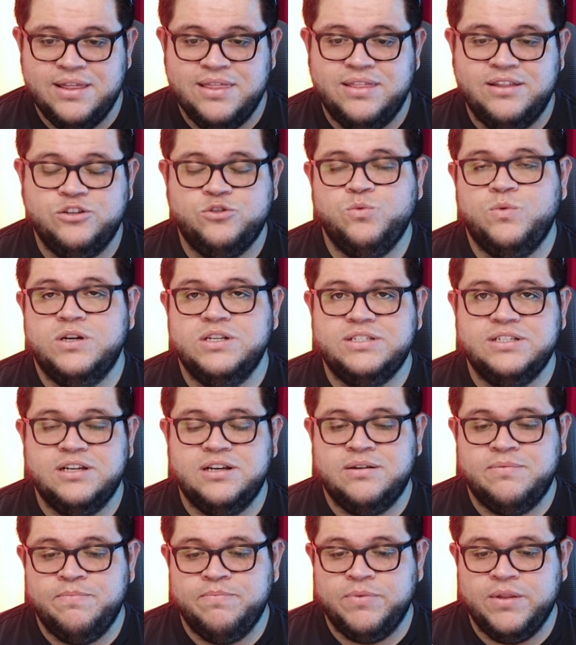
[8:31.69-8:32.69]
This was
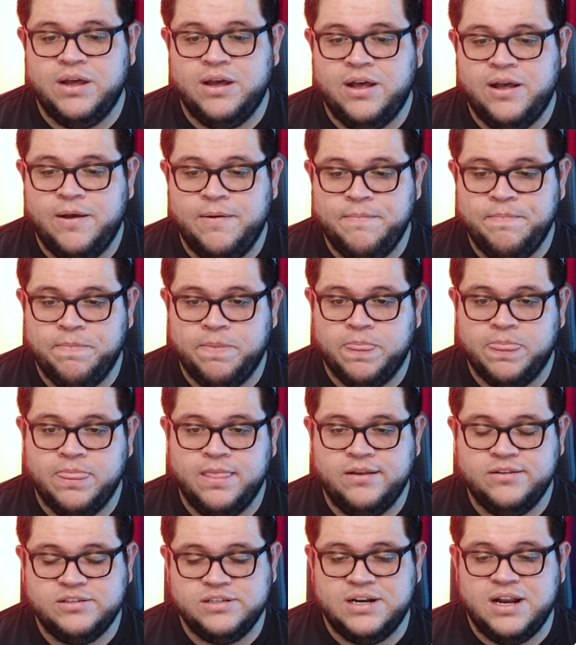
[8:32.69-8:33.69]

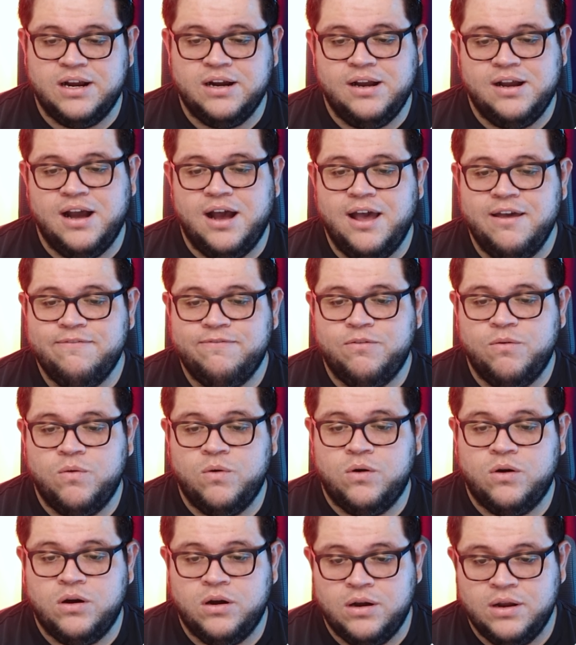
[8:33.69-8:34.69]
there's an archive
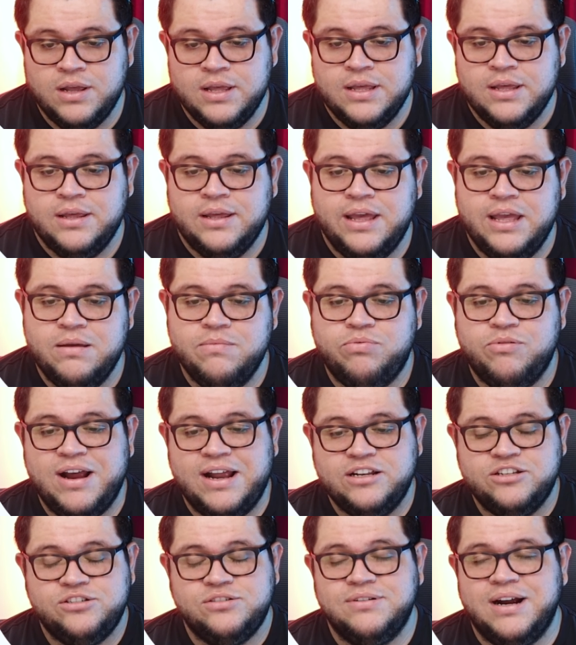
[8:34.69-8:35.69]
for a
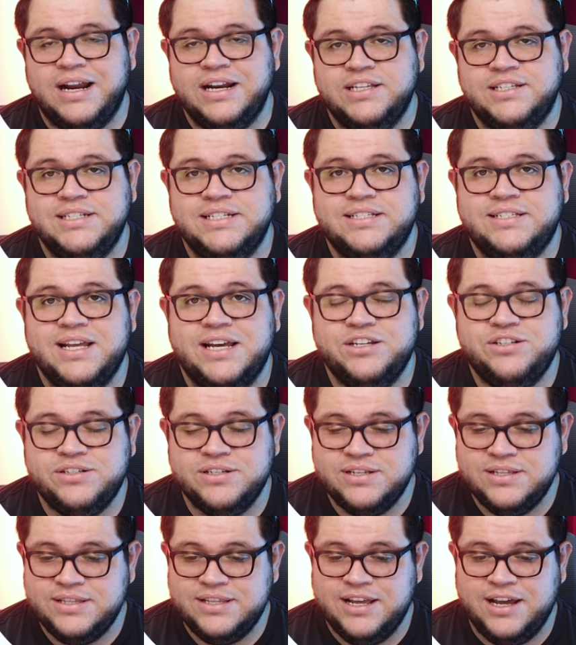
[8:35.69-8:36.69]
brand strategy
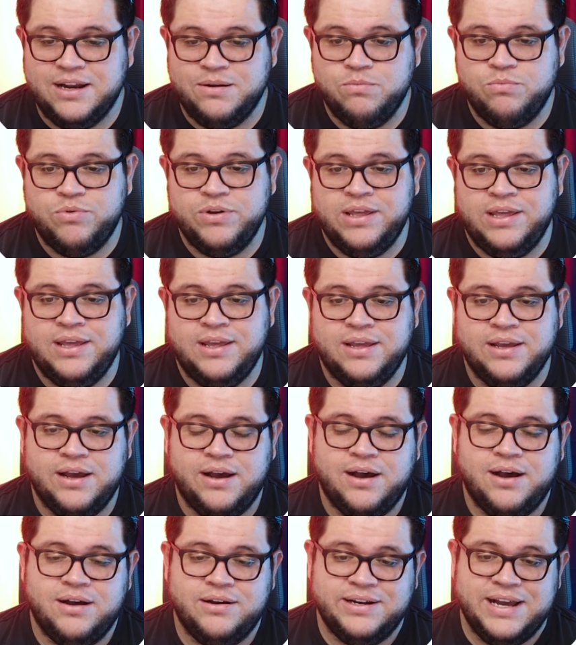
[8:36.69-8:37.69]
session that we
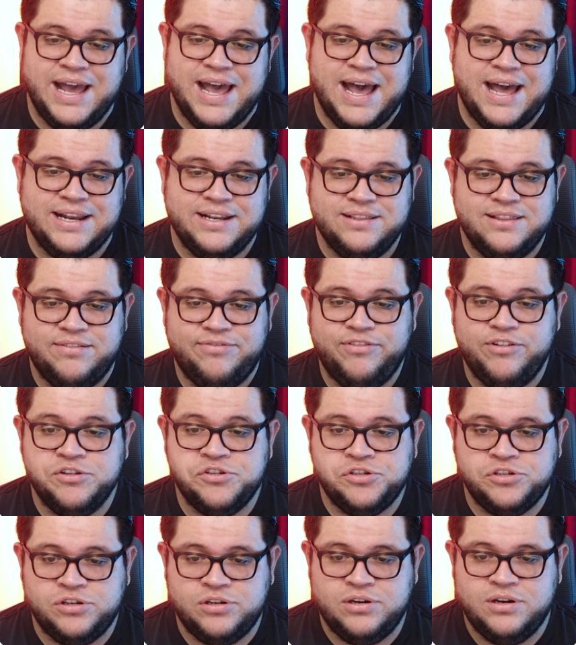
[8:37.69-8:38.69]
had in the
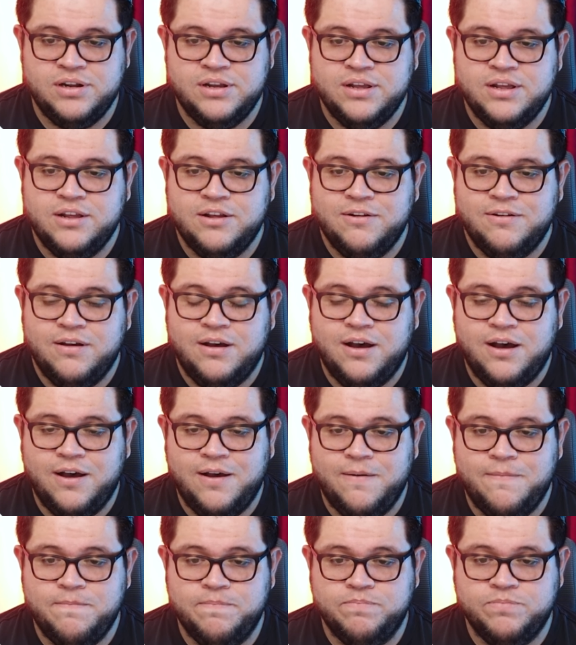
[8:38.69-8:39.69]
future.
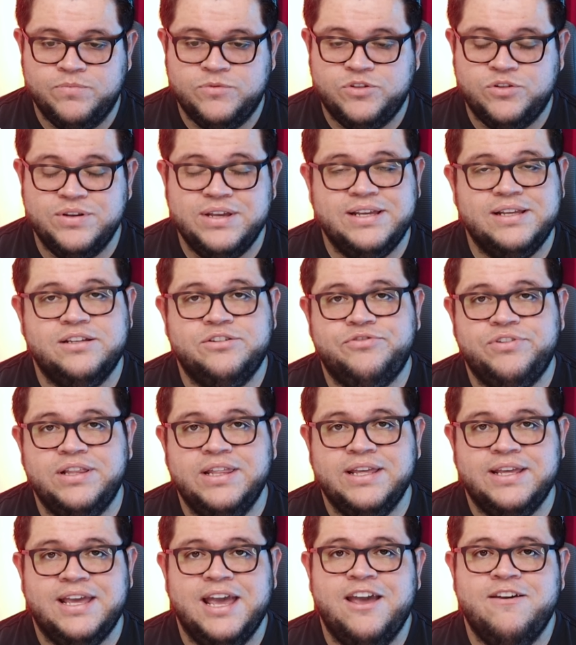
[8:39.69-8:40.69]
So it
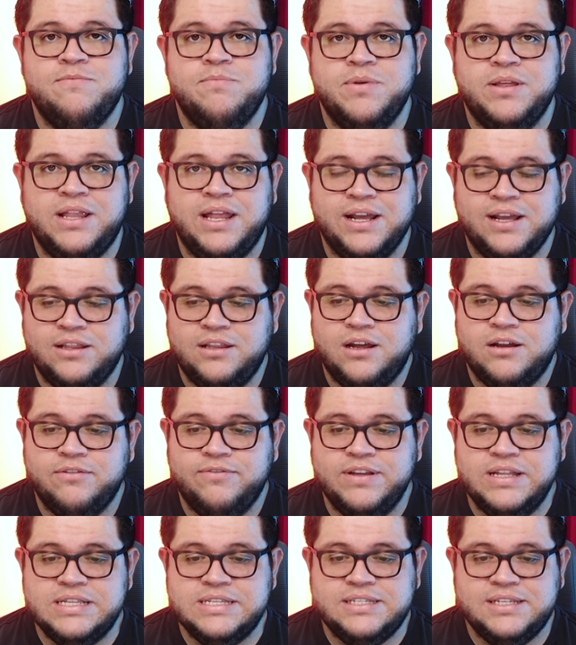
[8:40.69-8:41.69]
really gave me a lot
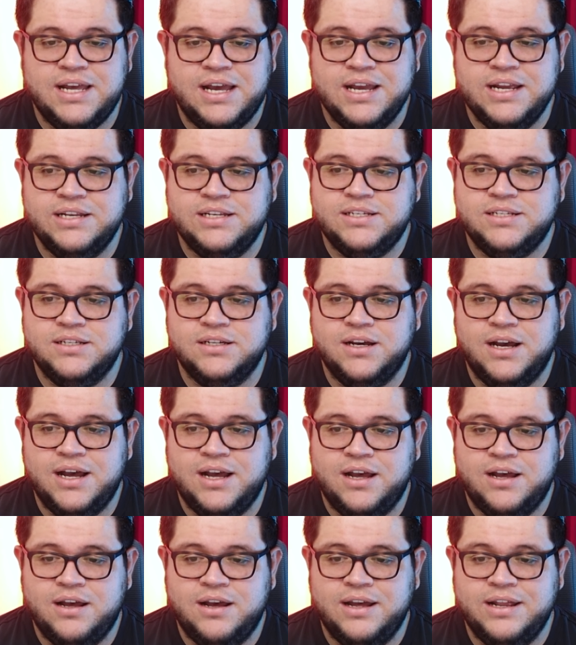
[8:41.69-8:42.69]
of insight
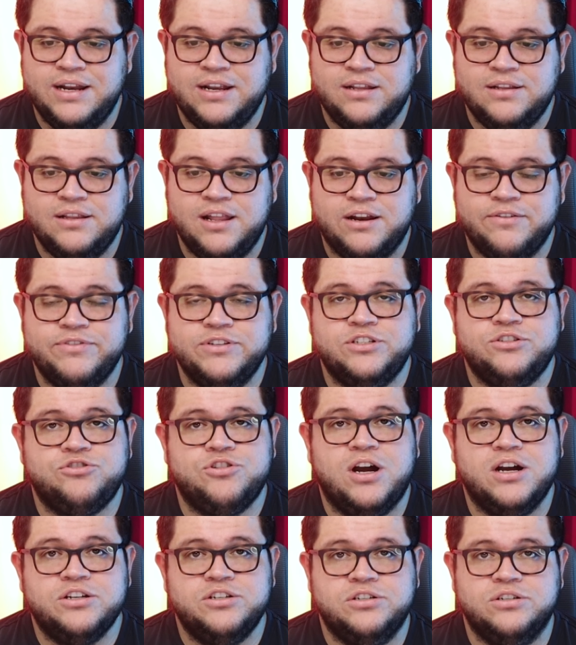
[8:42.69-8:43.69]
and a lot of
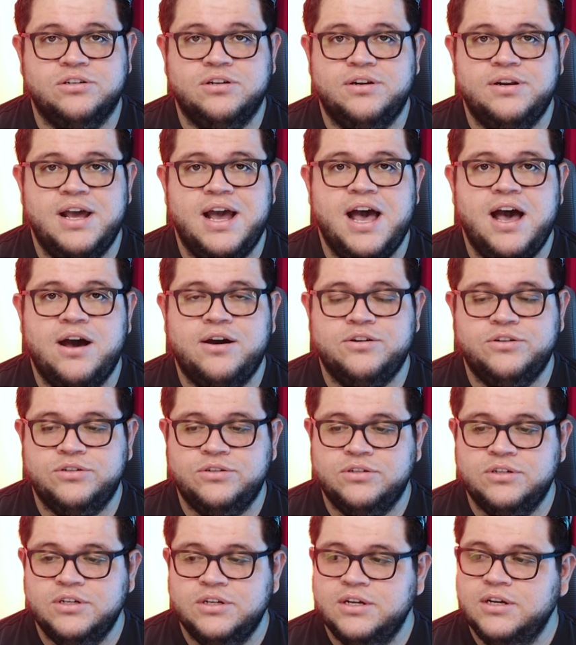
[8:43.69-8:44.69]
structure on how
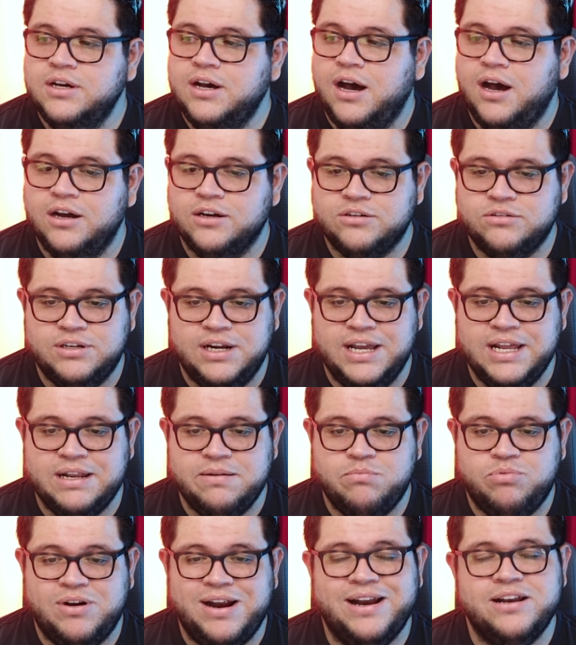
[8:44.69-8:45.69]
to create
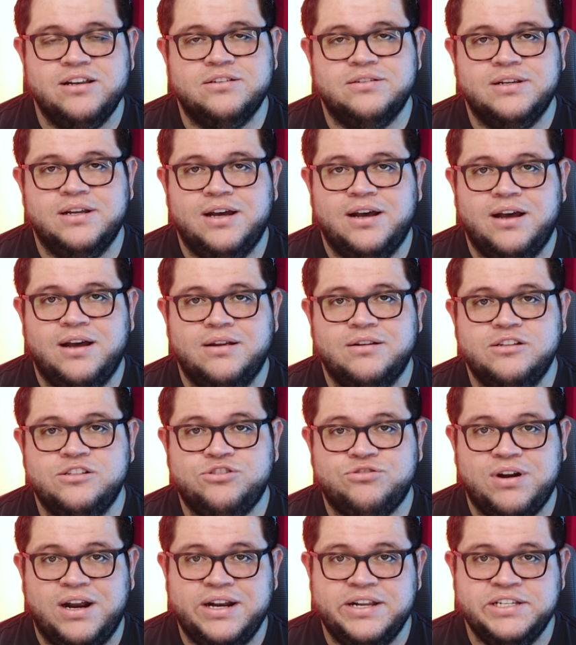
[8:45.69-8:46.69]
a brand
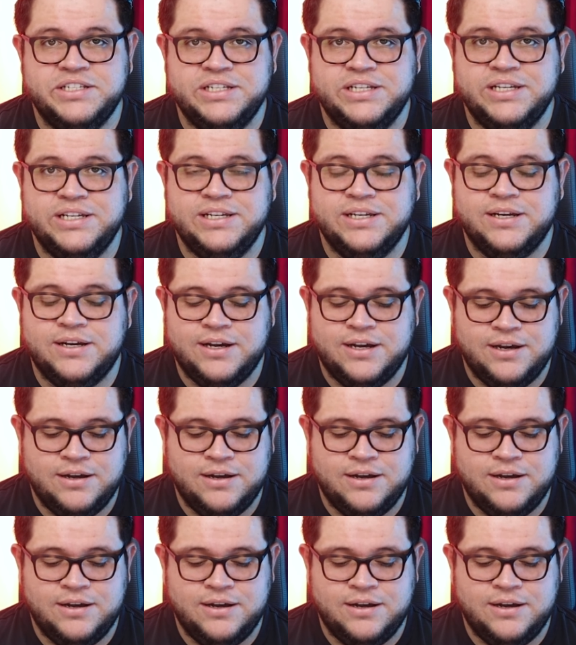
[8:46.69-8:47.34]
strategy